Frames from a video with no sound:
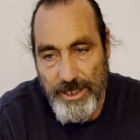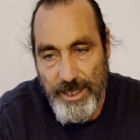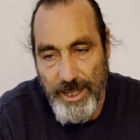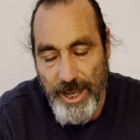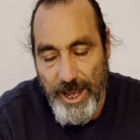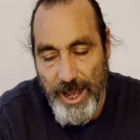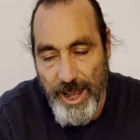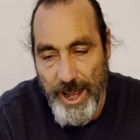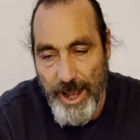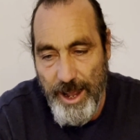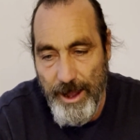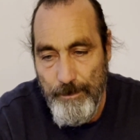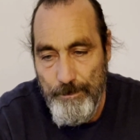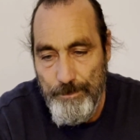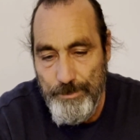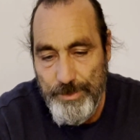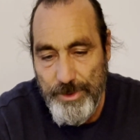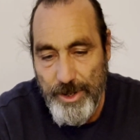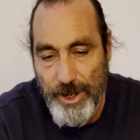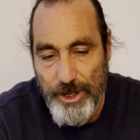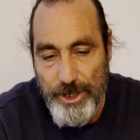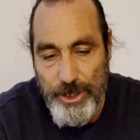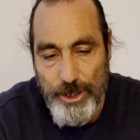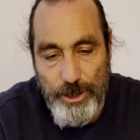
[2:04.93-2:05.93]

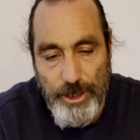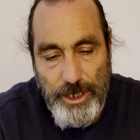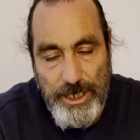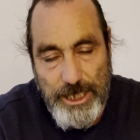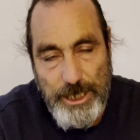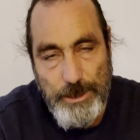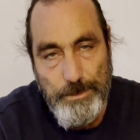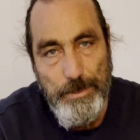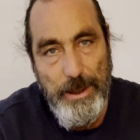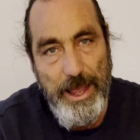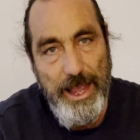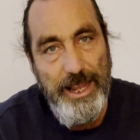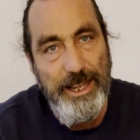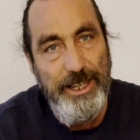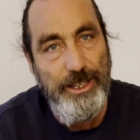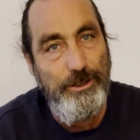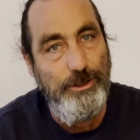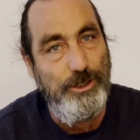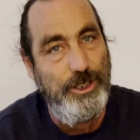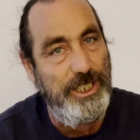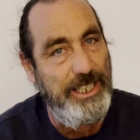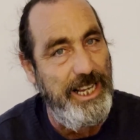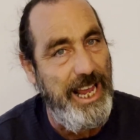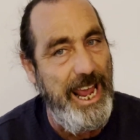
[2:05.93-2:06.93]
Are you
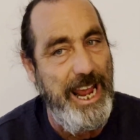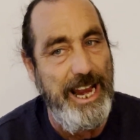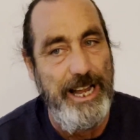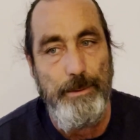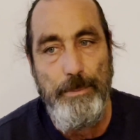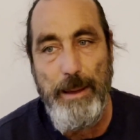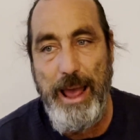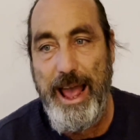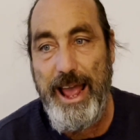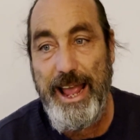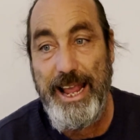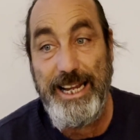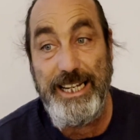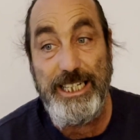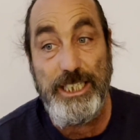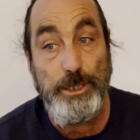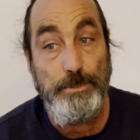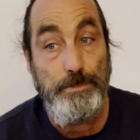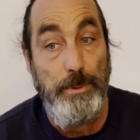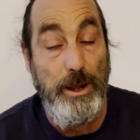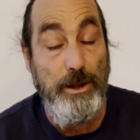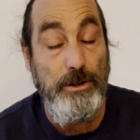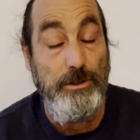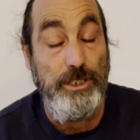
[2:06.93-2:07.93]
scared about
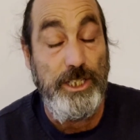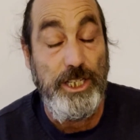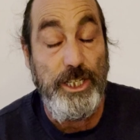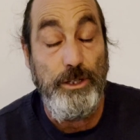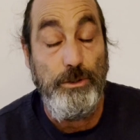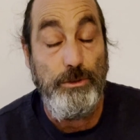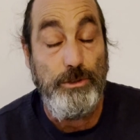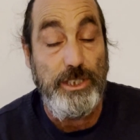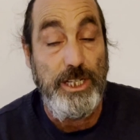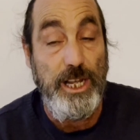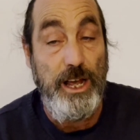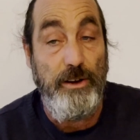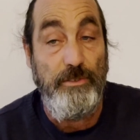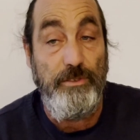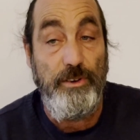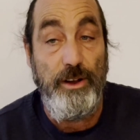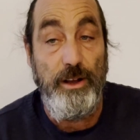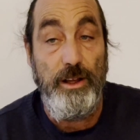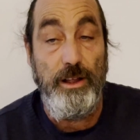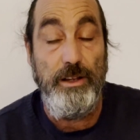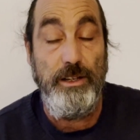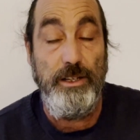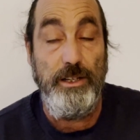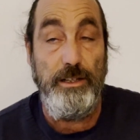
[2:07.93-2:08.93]
exposing yourself?
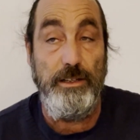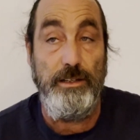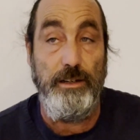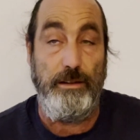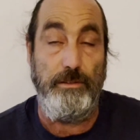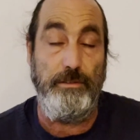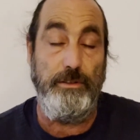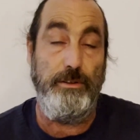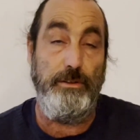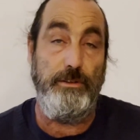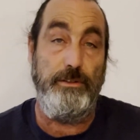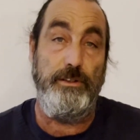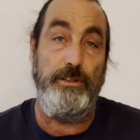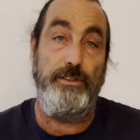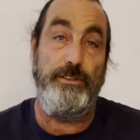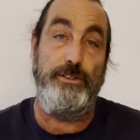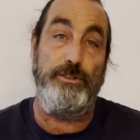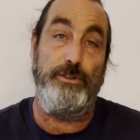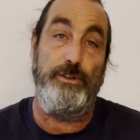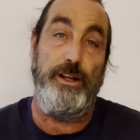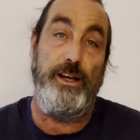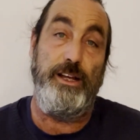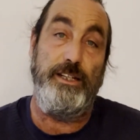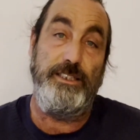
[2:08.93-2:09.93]
Not
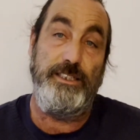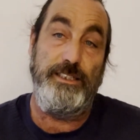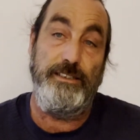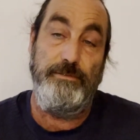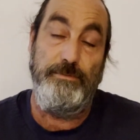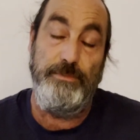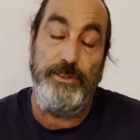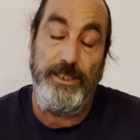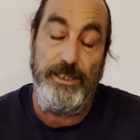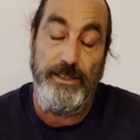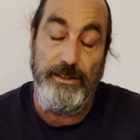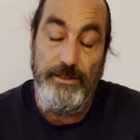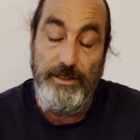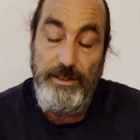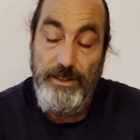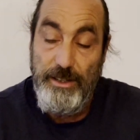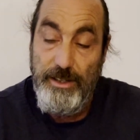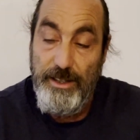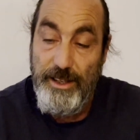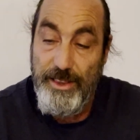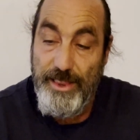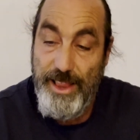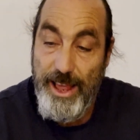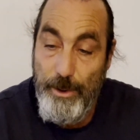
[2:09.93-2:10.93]
sort of like,
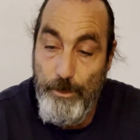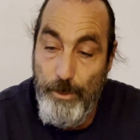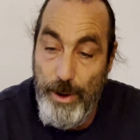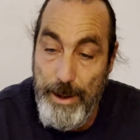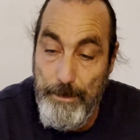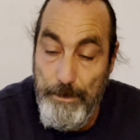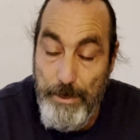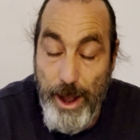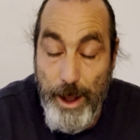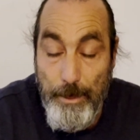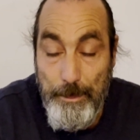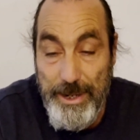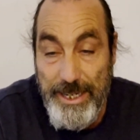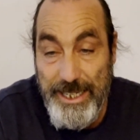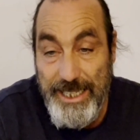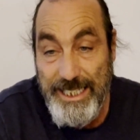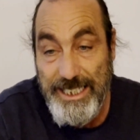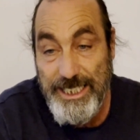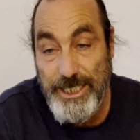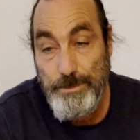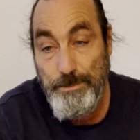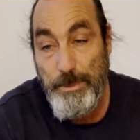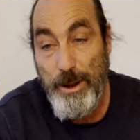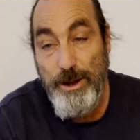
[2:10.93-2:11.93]
that way, but I mean
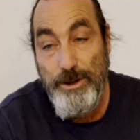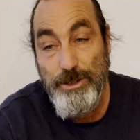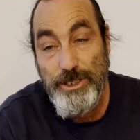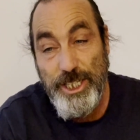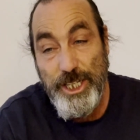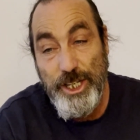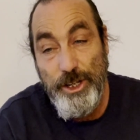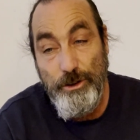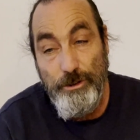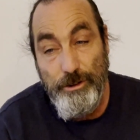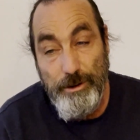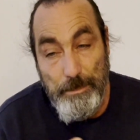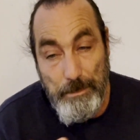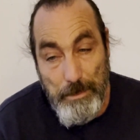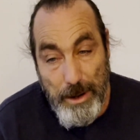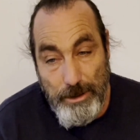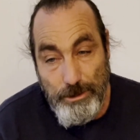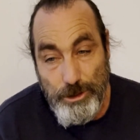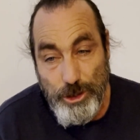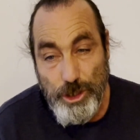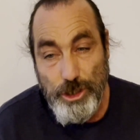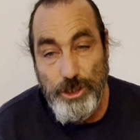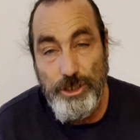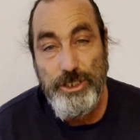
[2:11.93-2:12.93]
exposing your
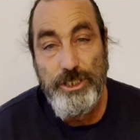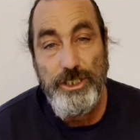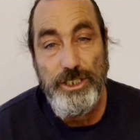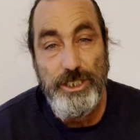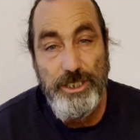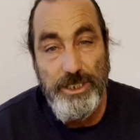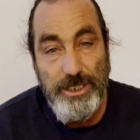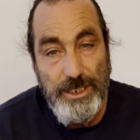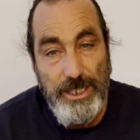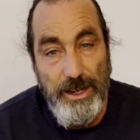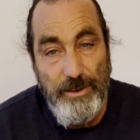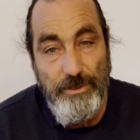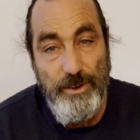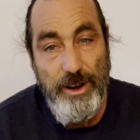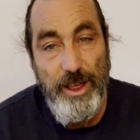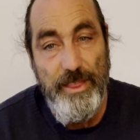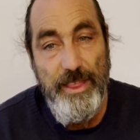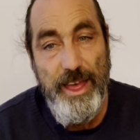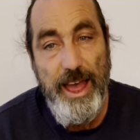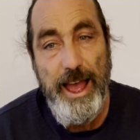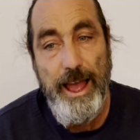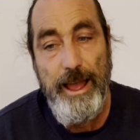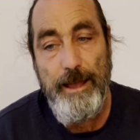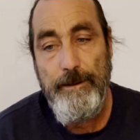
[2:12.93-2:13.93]
emotions and stuff like
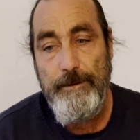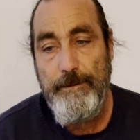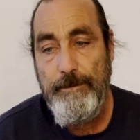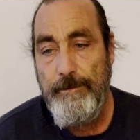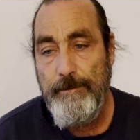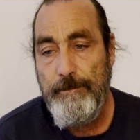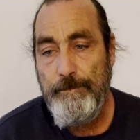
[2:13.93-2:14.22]
that.